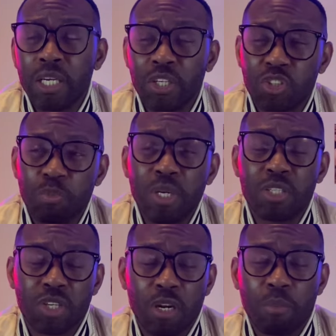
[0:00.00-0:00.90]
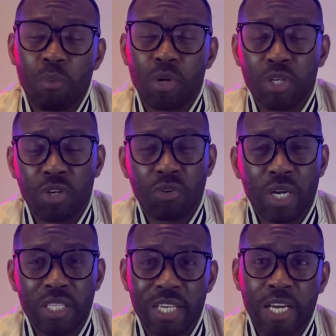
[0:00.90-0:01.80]
Your speed is going to be one of your
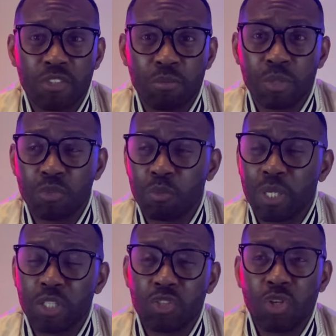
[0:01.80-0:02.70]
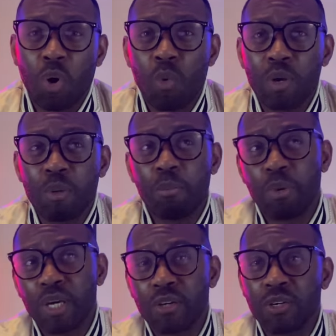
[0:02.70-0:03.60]
greatest attributes, because you don't want to be
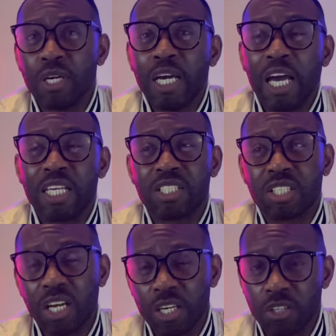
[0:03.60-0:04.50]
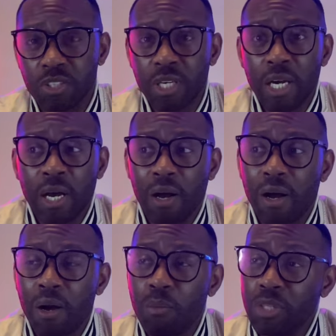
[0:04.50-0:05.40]
bigger and sluggish
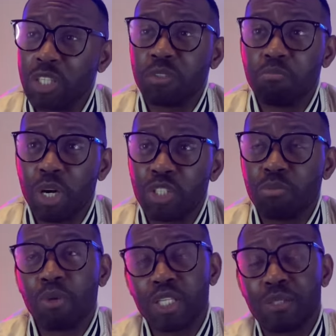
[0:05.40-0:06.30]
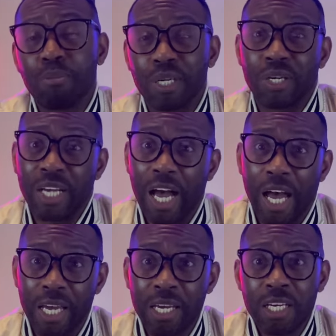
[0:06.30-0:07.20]
with this much, much bigger
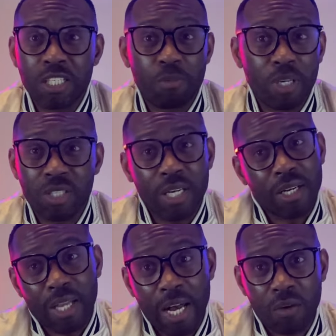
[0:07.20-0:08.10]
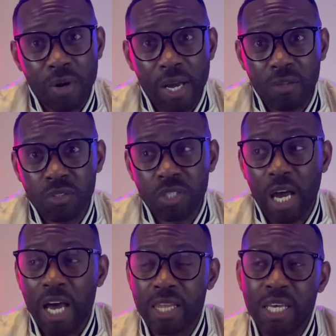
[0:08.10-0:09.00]
guy, especially in the latter rounds.
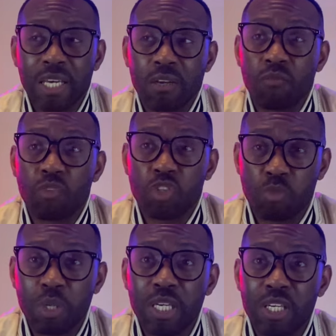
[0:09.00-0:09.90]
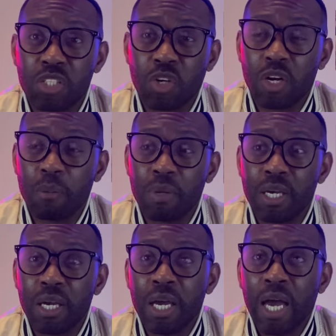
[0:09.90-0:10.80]
I think speed is going to
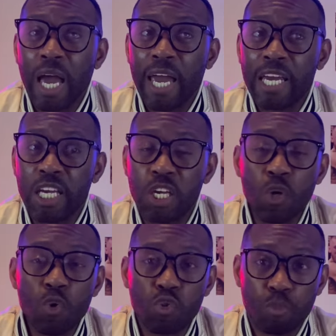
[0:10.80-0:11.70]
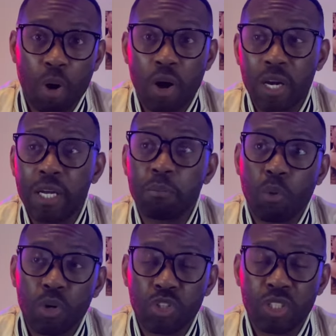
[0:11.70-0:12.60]
be a huge part and
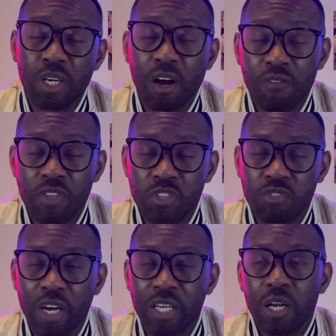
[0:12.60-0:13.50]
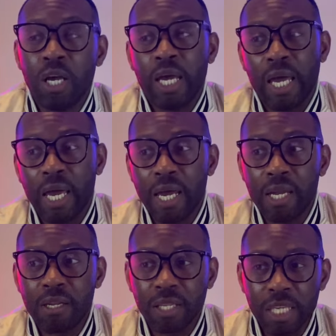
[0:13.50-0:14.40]
portion of this fight,
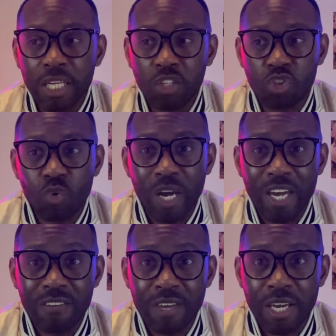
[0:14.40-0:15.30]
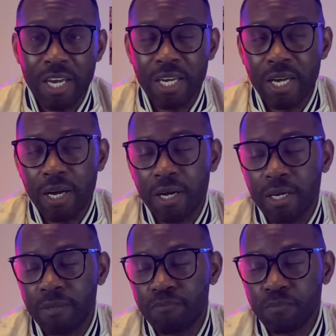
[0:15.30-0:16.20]
and leading to
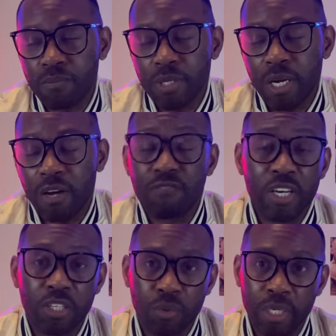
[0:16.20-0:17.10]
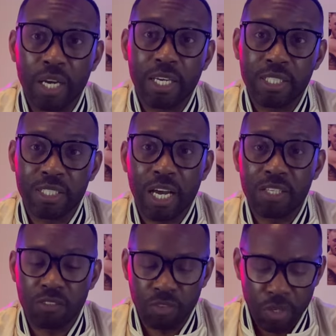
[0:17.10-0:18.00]
a victory against
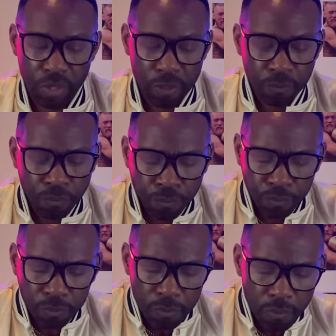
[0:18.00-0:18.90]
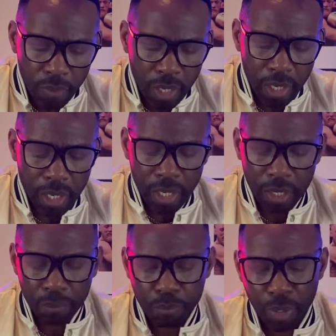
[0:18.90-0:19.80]
Tyson Fury.
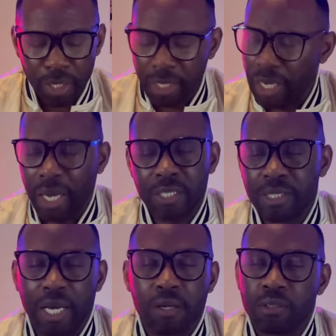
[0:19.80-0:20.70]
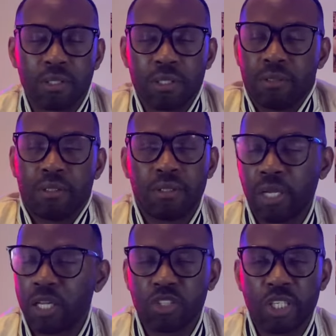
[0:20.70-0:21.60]
But hands down,
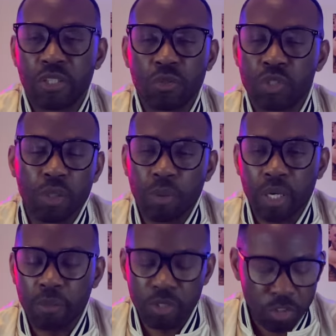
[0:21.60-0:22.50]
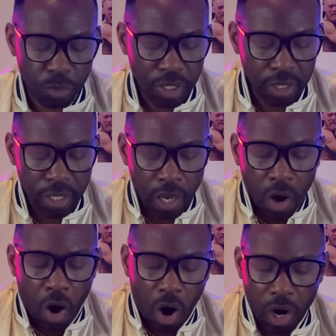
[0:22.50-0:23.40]
Oleksandr Usyk when it comes to speed.
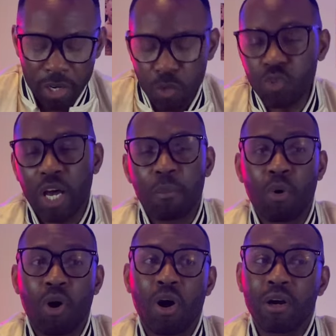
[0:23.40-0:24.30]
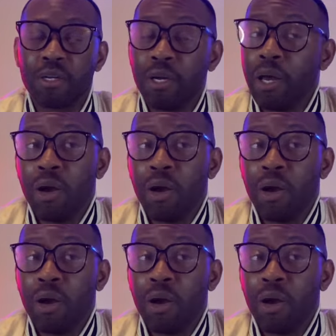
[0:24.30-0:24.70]
Heart, who's got more heart?